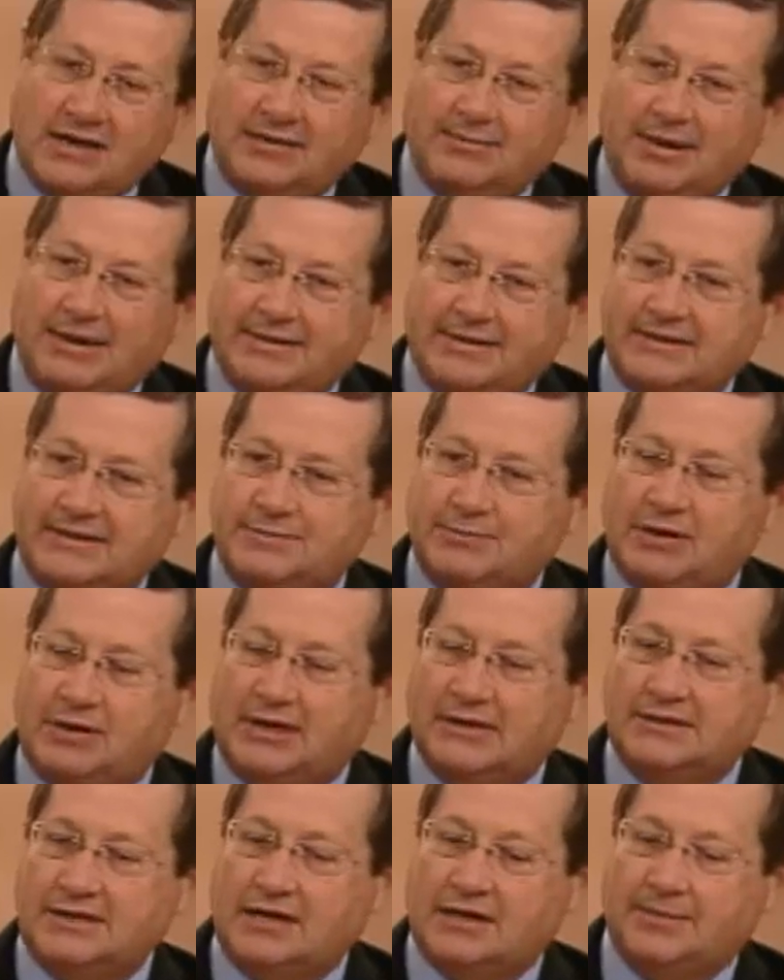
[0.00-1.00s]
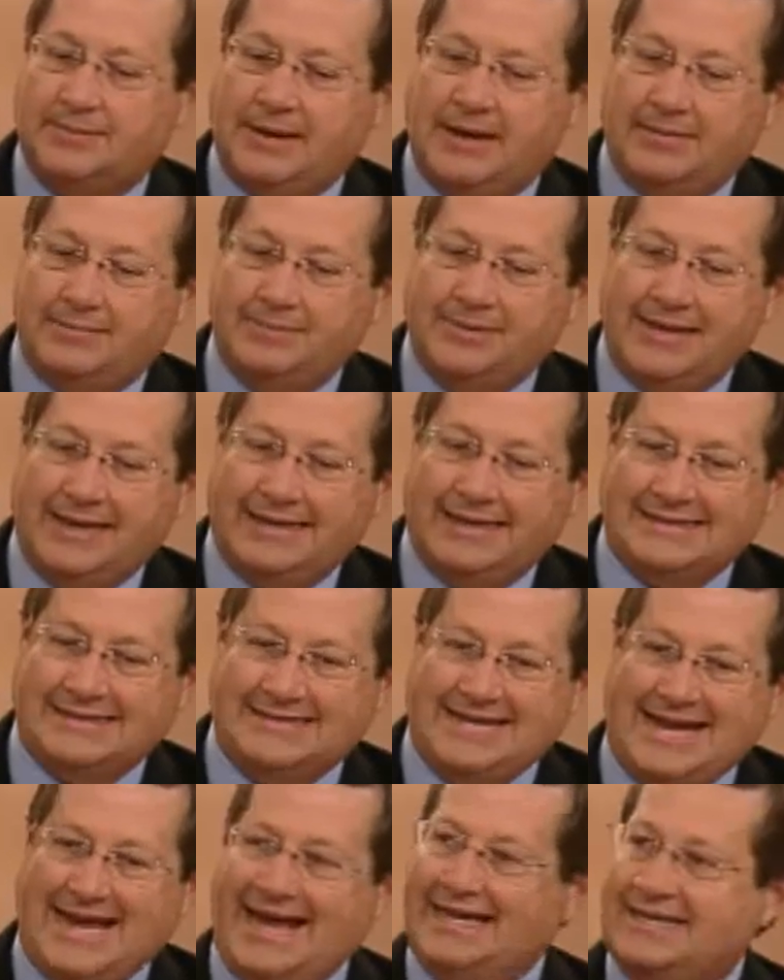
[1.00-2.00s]
talk about this book, I talk about
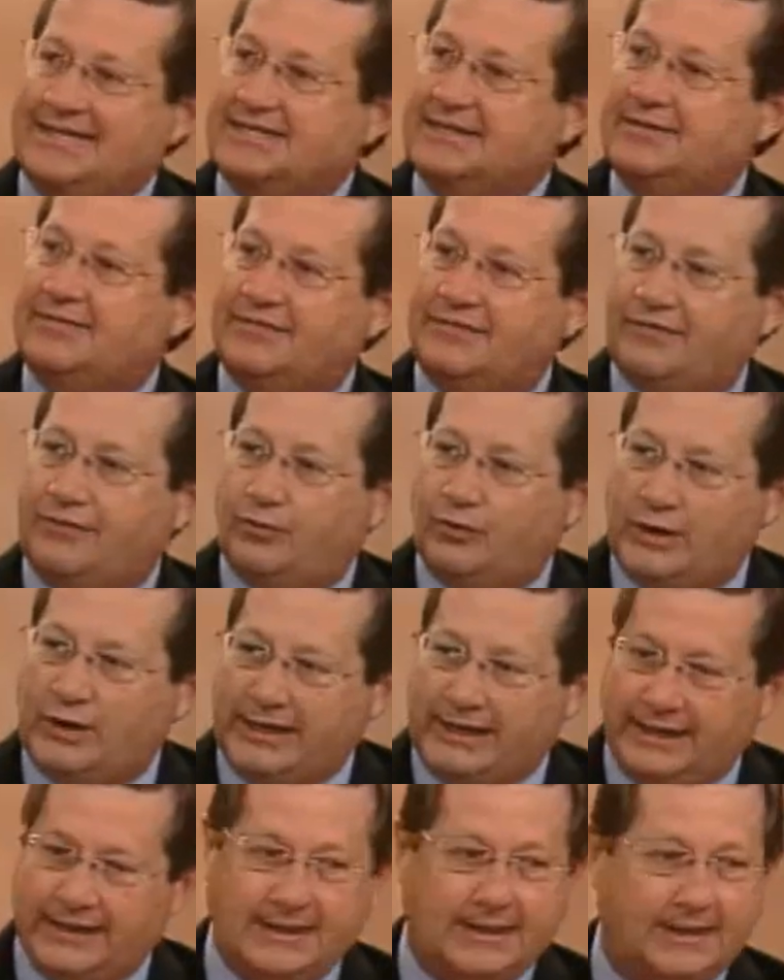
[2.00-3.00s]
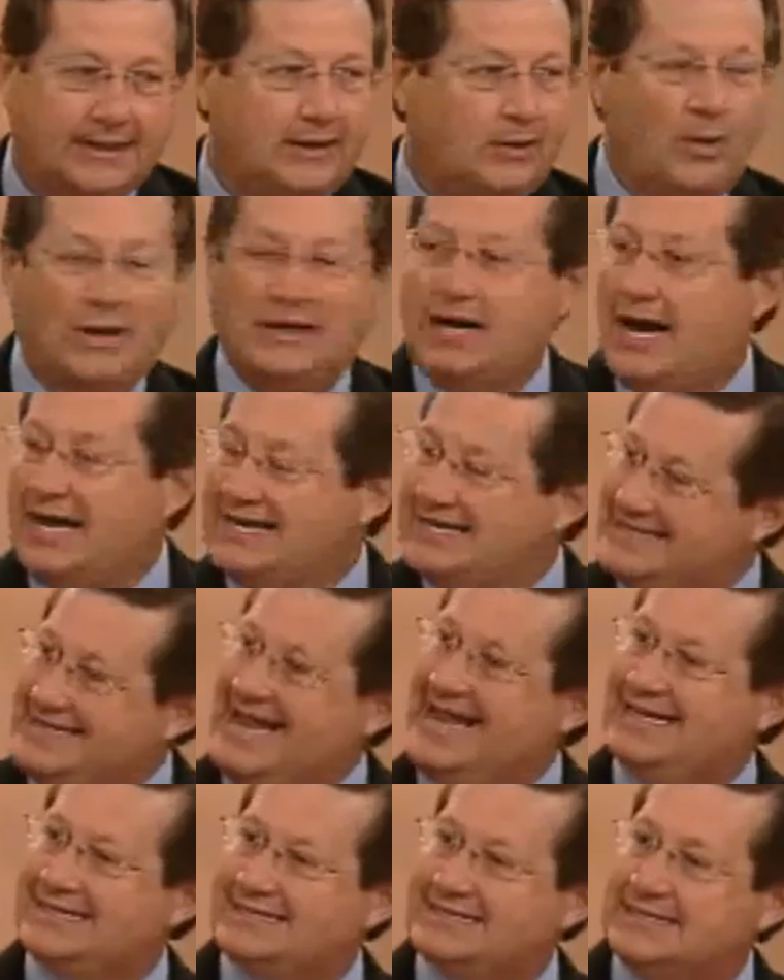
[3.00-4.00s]
being debt-free. What kind
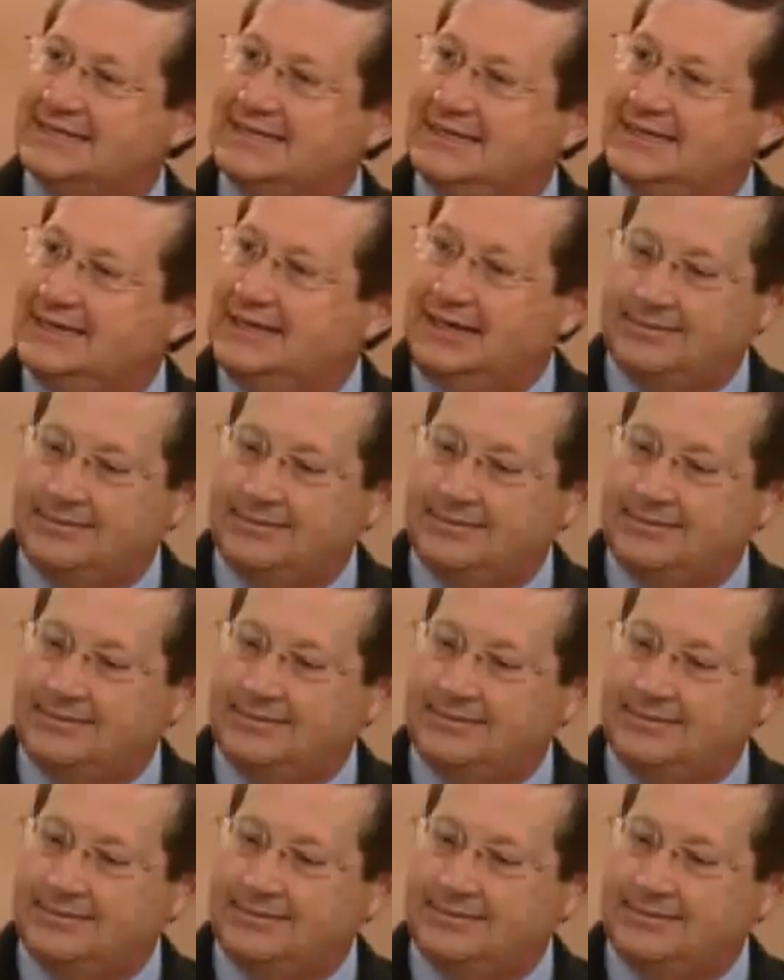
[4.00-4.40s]
of debt?